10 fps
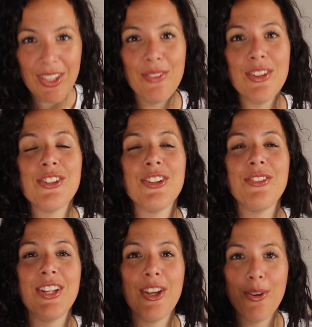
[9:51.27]
the original
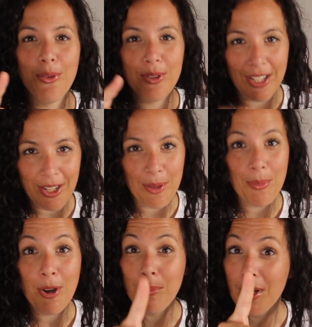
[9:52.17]
video down at the
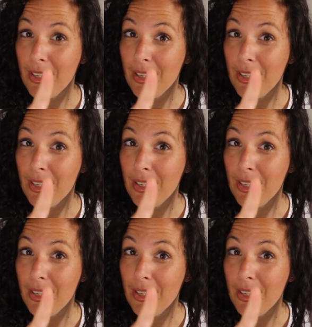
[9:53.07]
bottom,